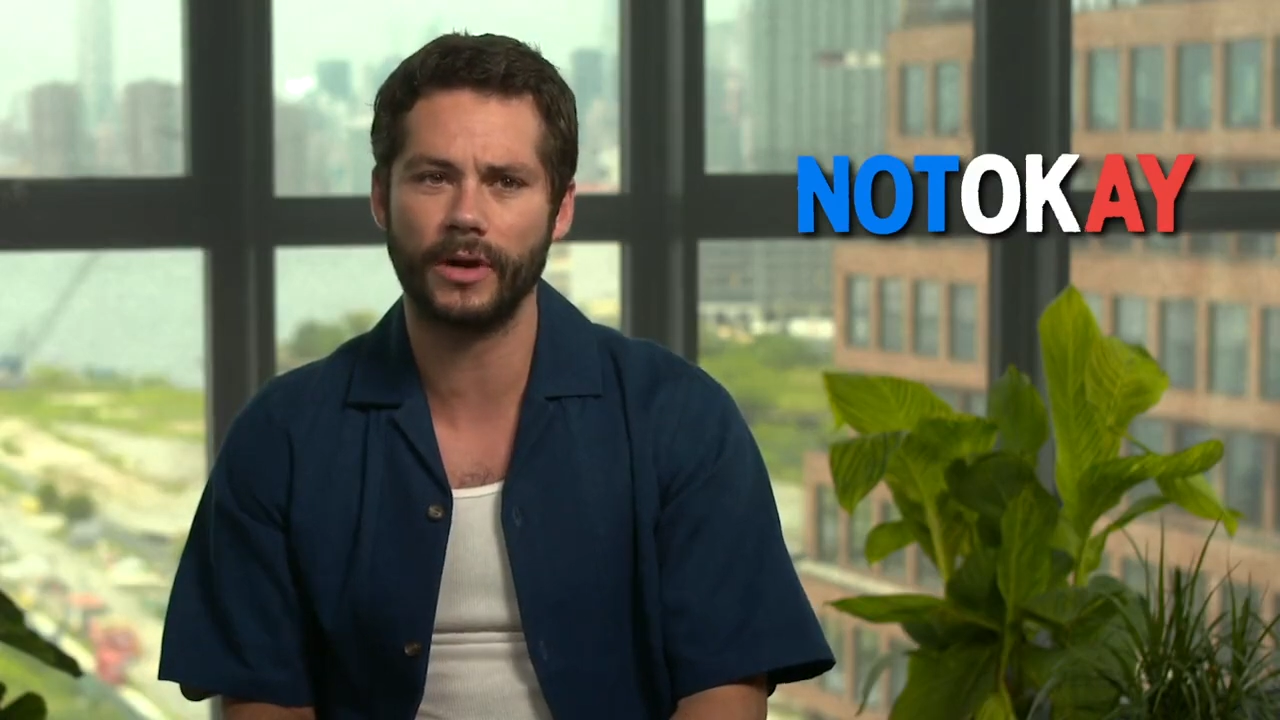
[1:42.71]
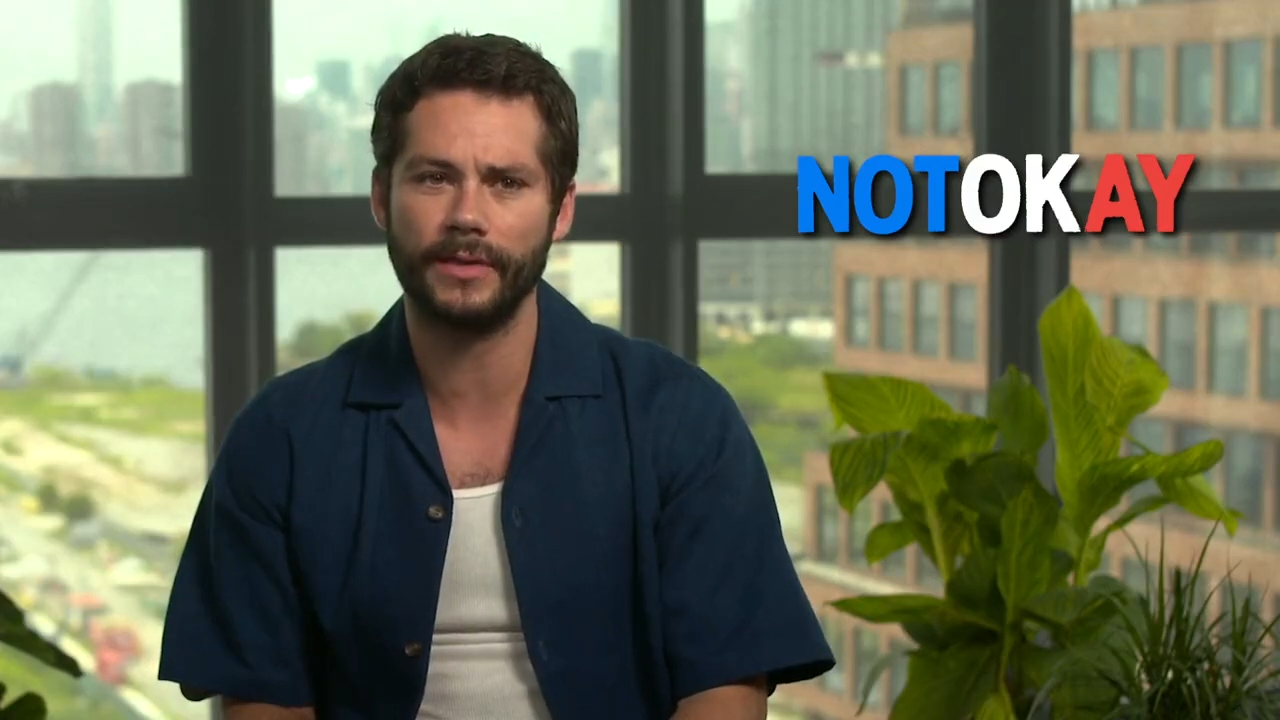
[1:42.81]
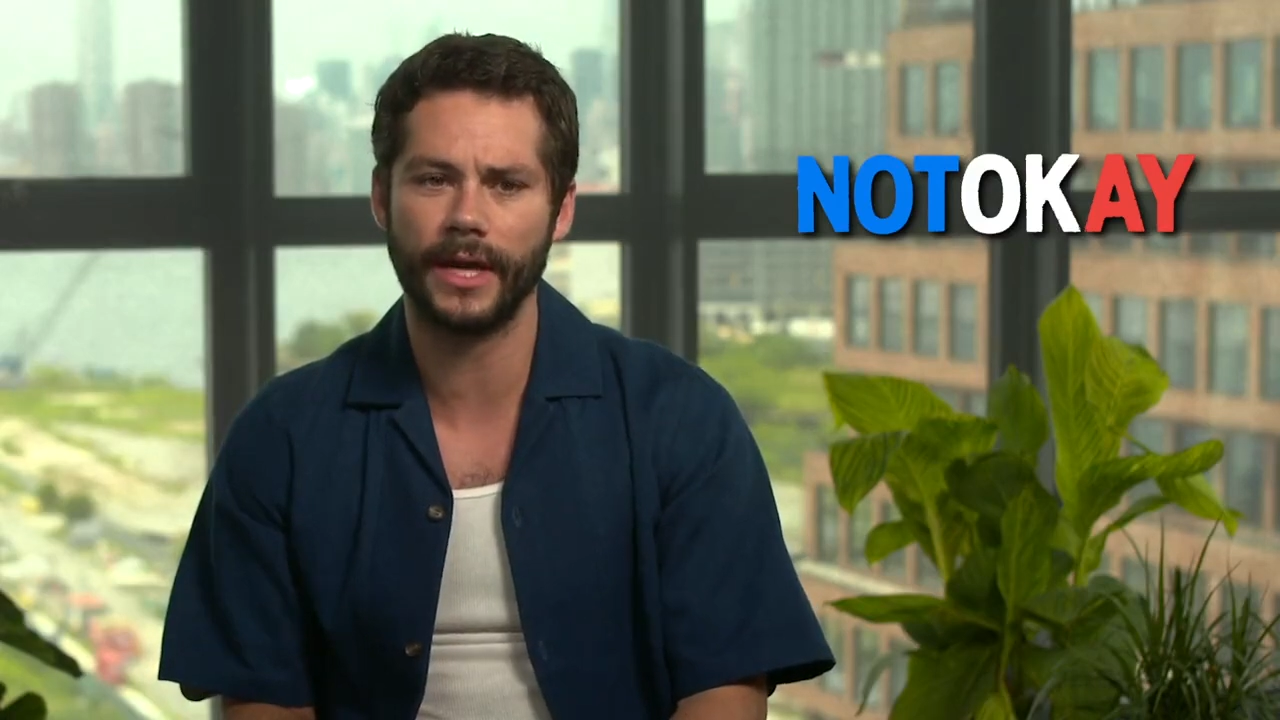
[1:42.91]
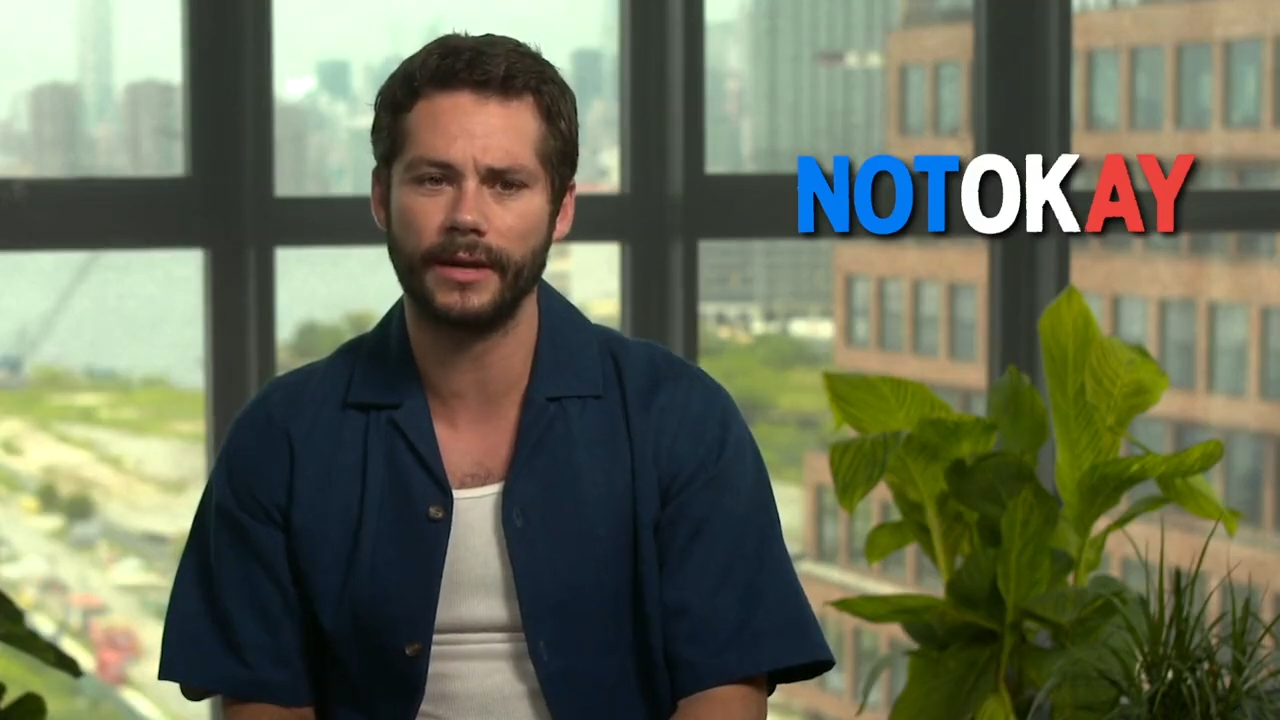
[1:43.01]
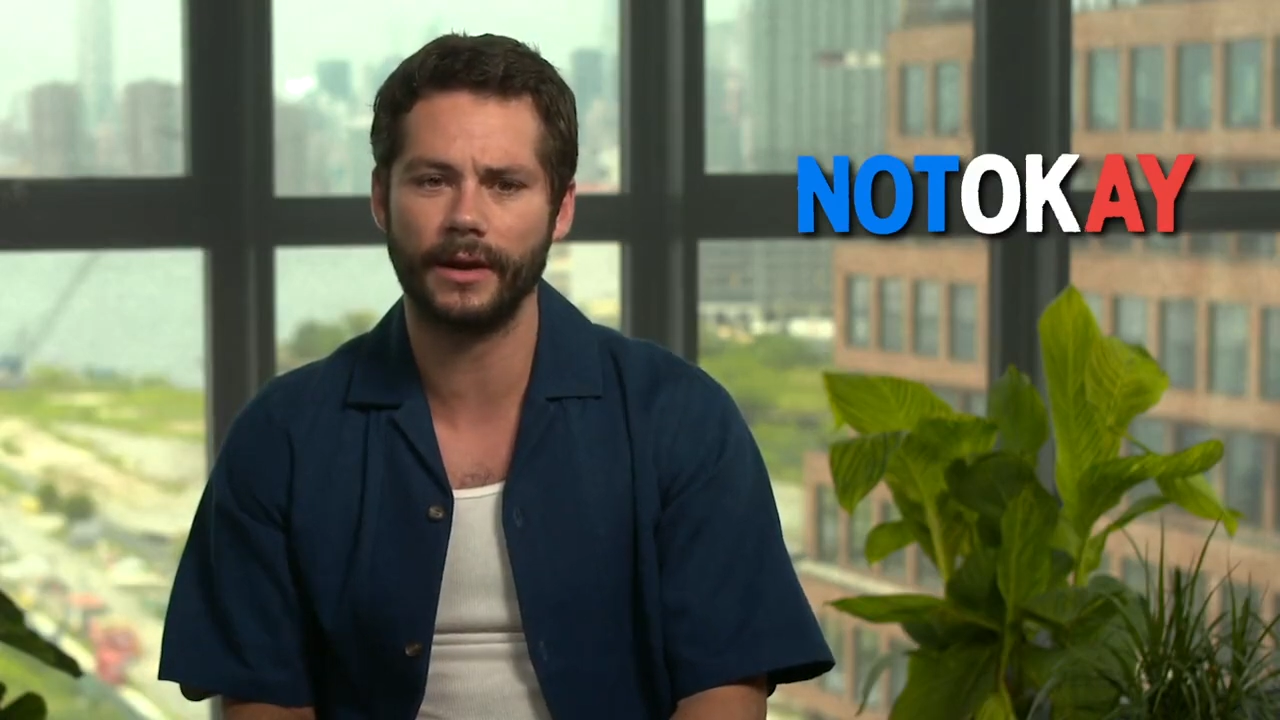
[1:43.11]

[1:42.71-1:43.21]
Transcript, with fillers: and then.